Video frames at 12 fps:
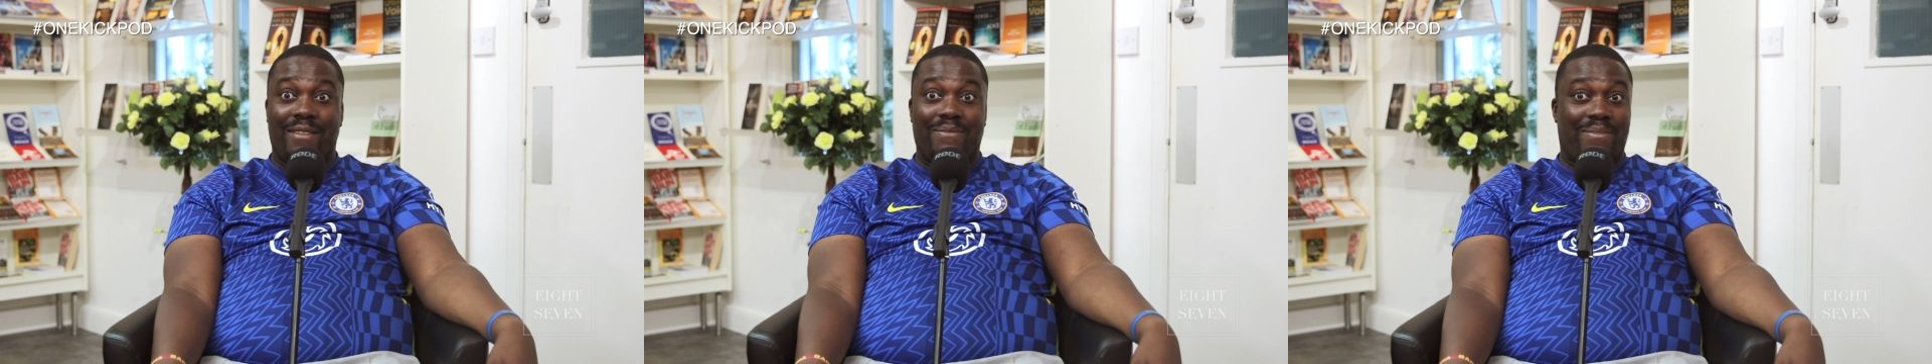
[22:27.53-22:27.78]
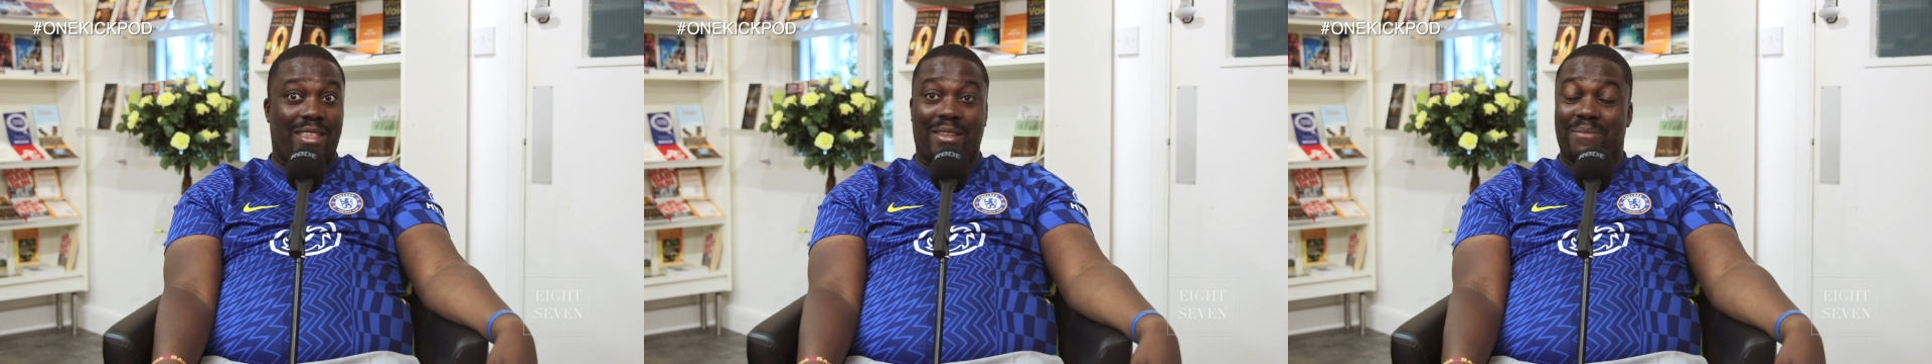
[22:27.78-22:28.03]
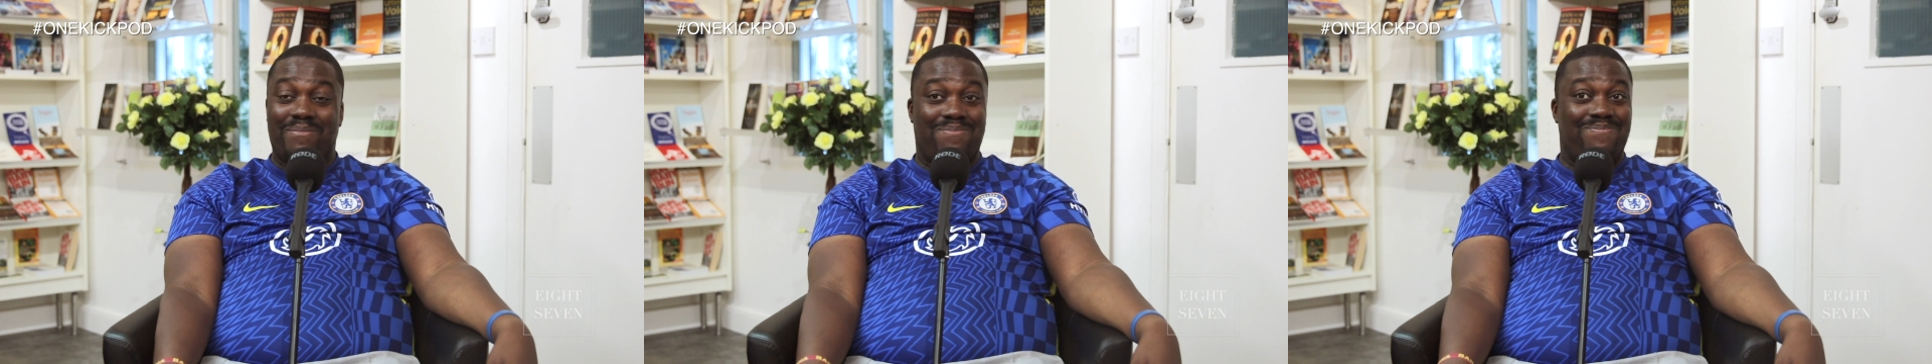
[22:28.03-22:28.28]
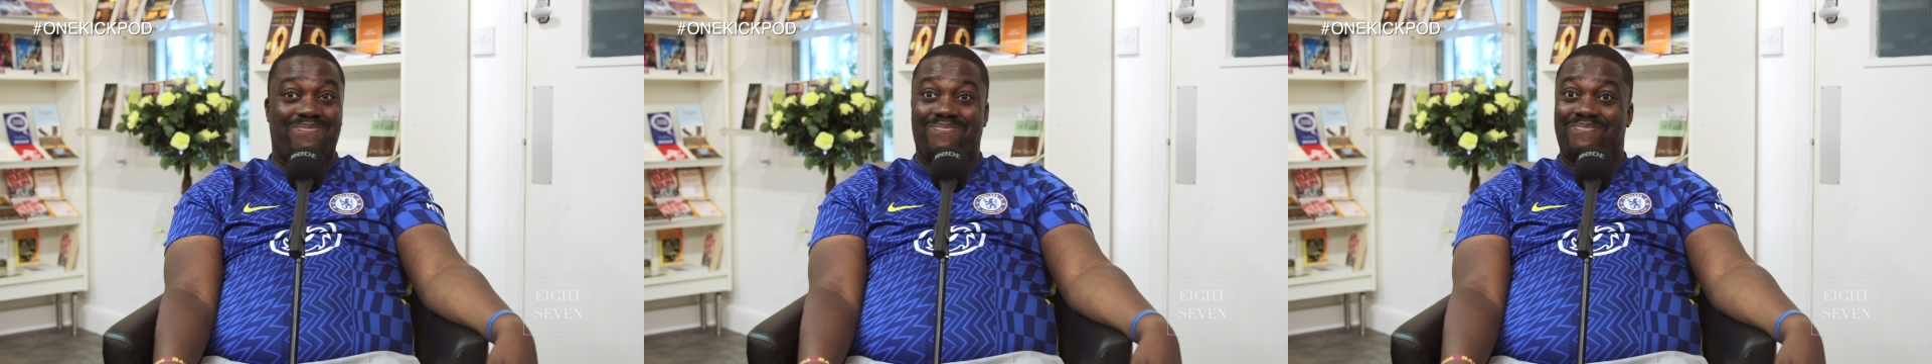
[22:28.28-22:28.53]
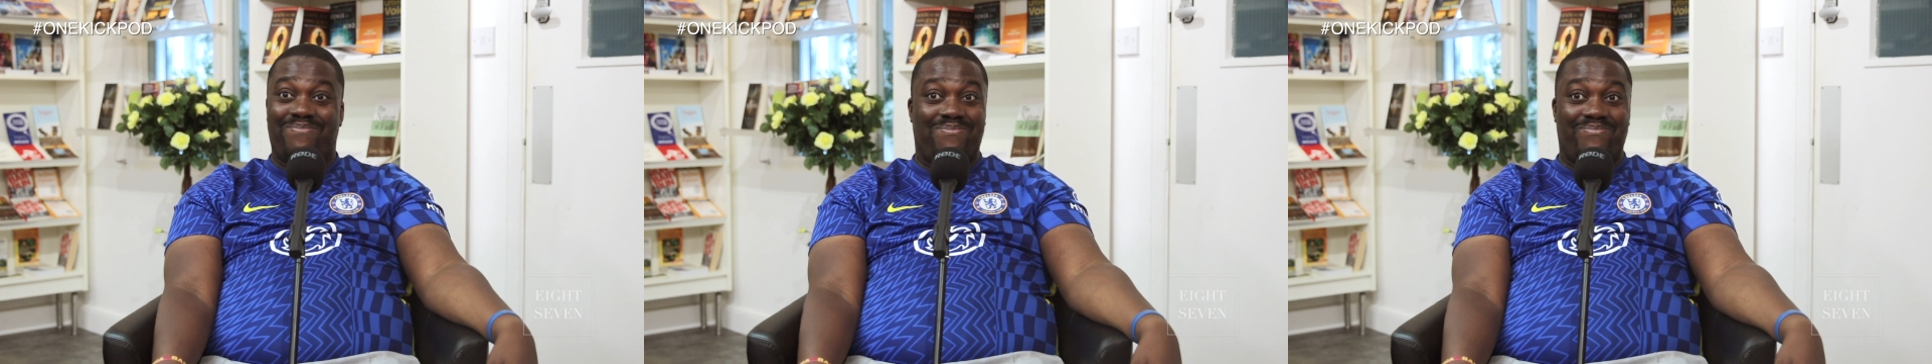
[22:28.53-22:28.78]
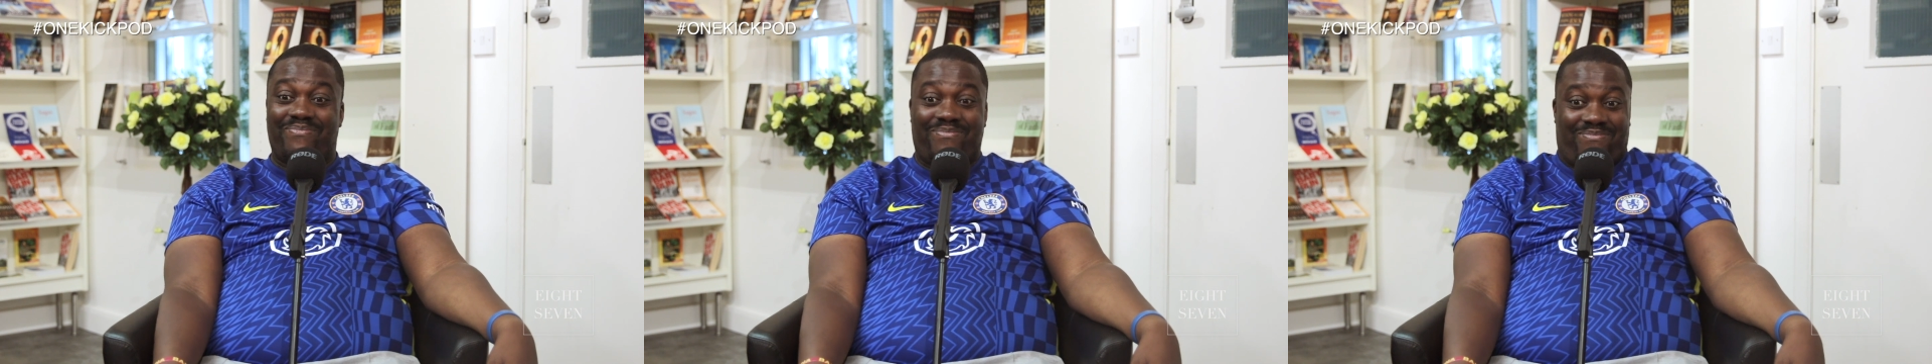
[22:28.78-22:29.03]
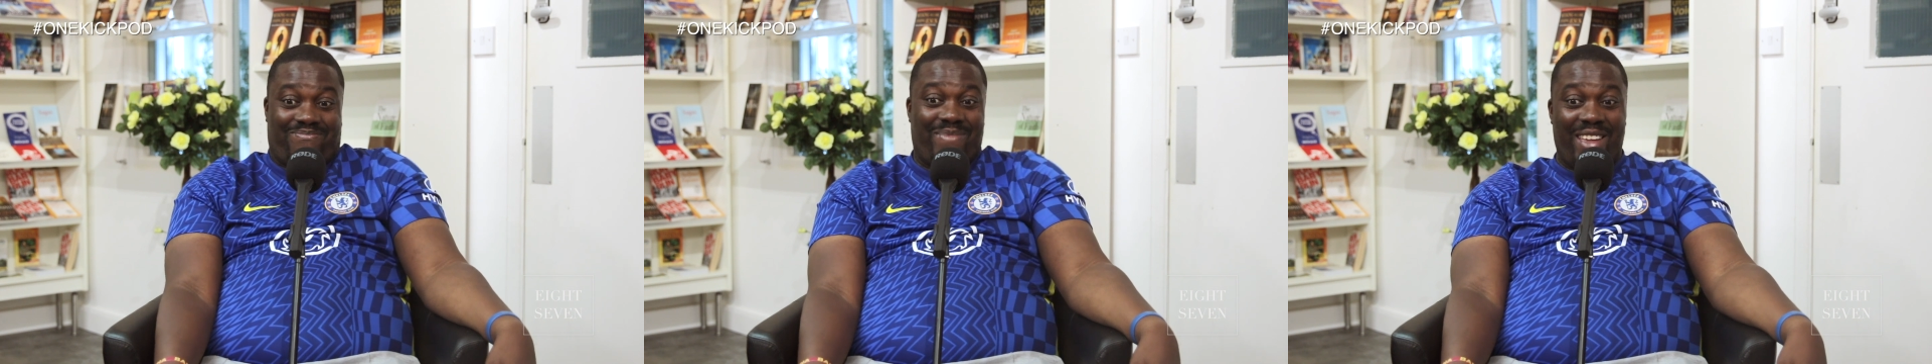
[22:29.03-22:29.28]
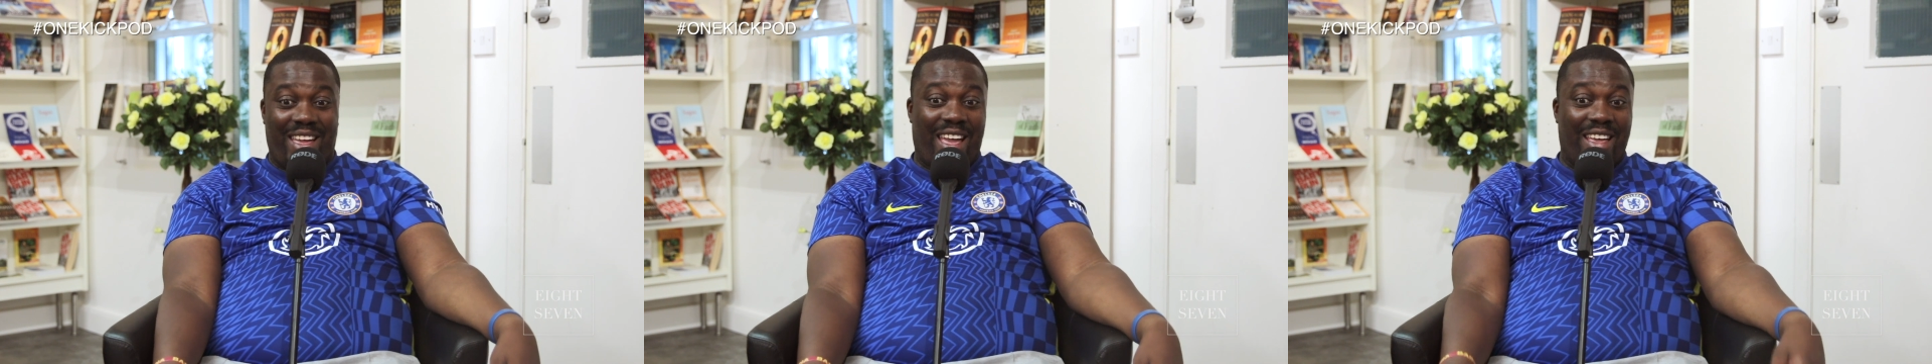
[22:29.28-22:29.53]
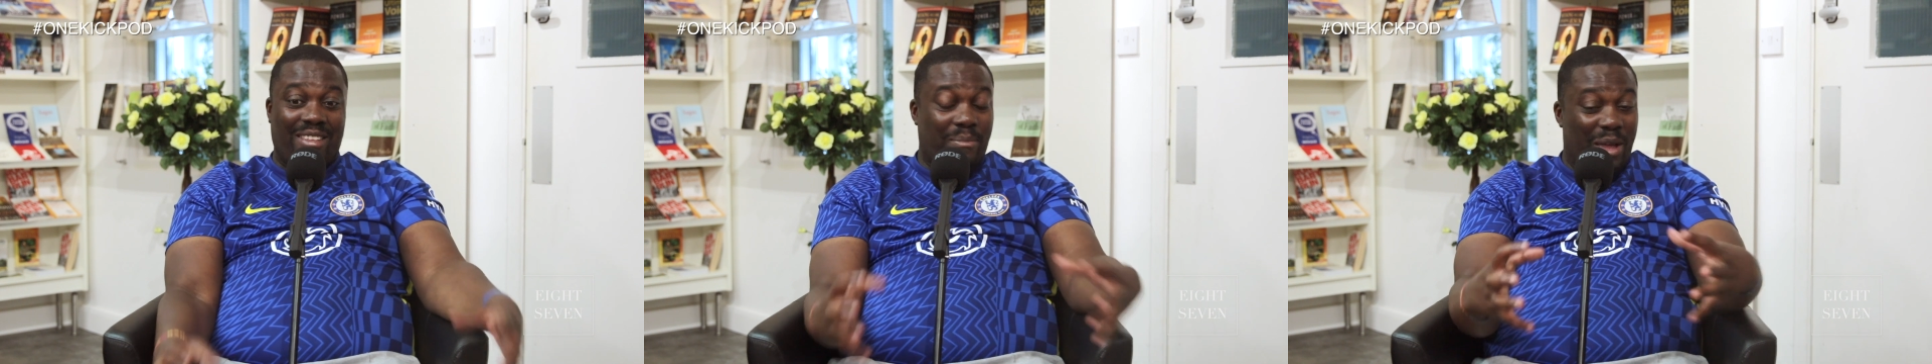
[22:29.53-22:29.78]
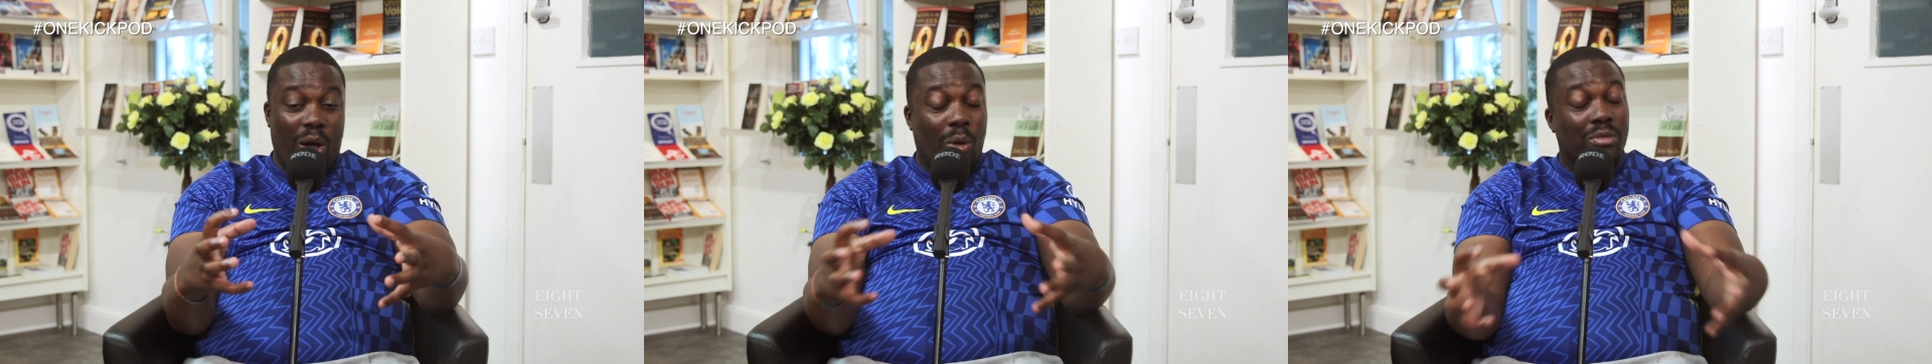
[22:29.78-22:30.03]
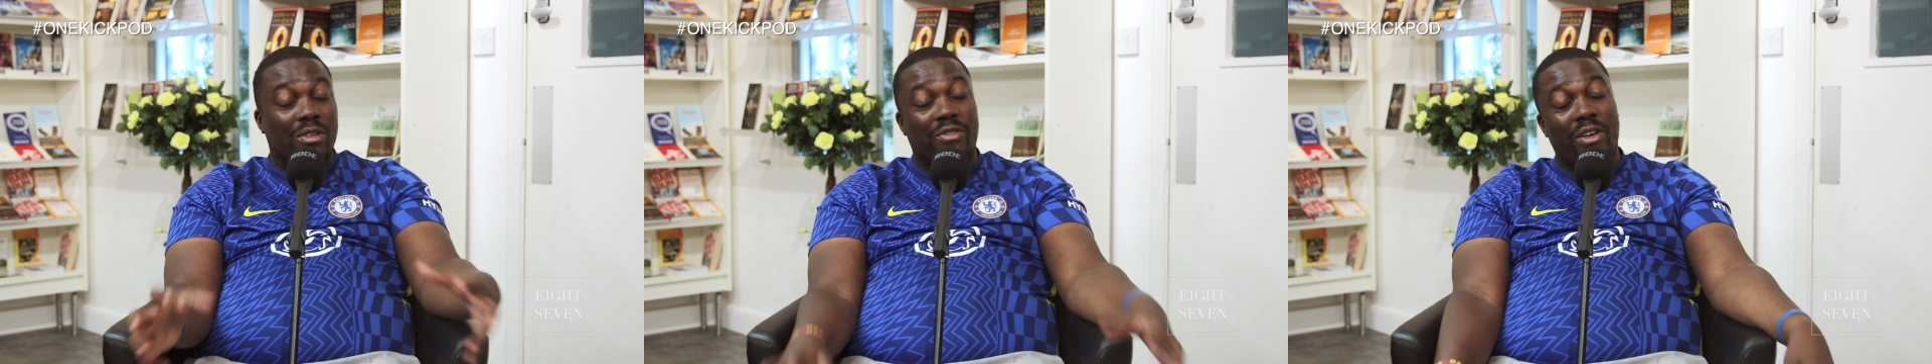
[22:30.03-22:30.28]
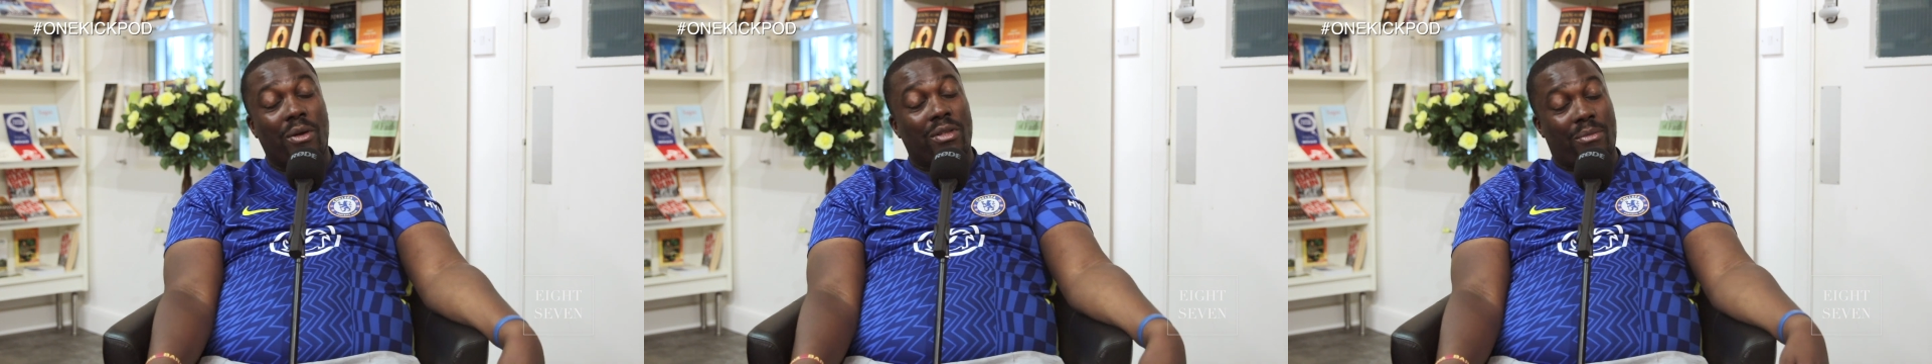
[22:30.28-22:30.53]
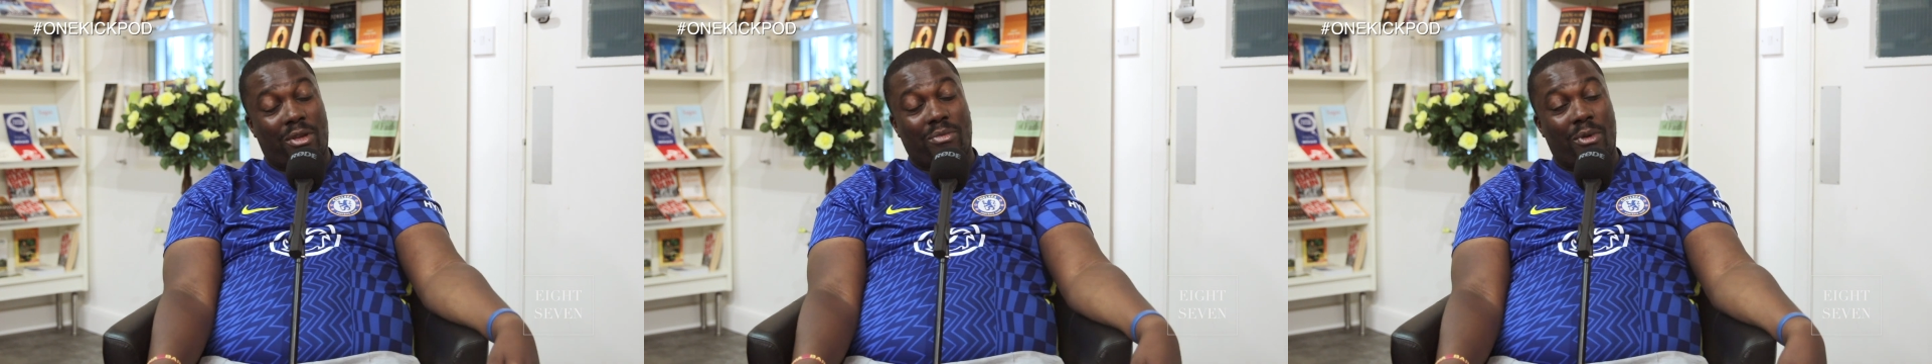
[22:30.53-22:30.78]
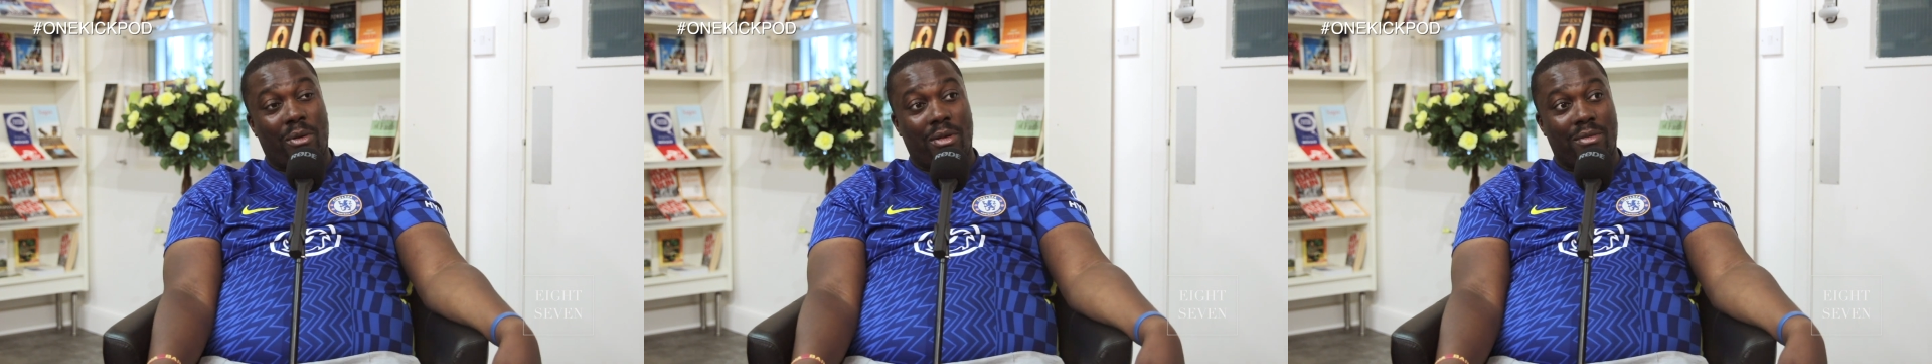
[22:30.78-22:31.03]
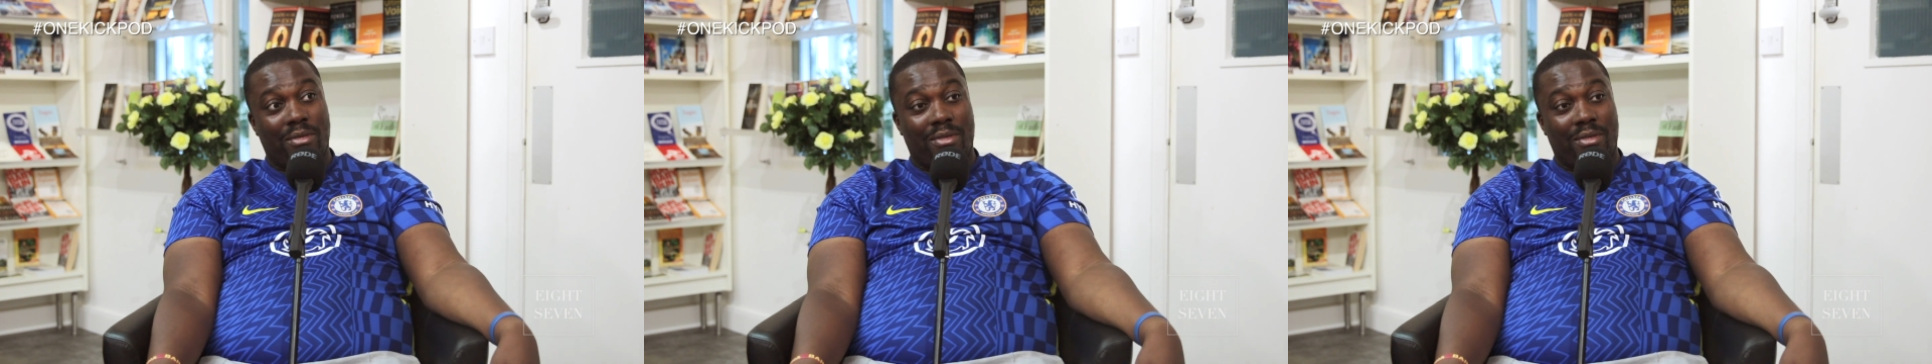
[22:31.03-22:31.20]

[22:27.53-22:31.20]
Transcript: It's a big hole to fill in this moment.